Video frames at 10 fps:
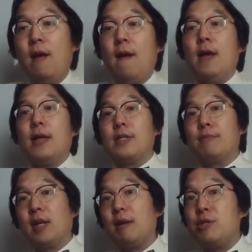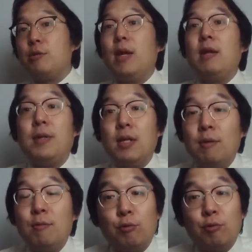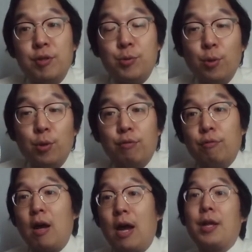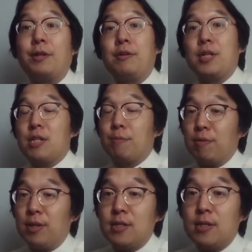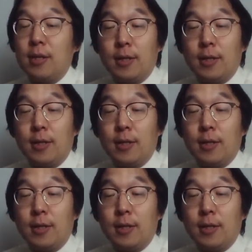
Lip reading: Sometimes you may be able to resort to other disciplines like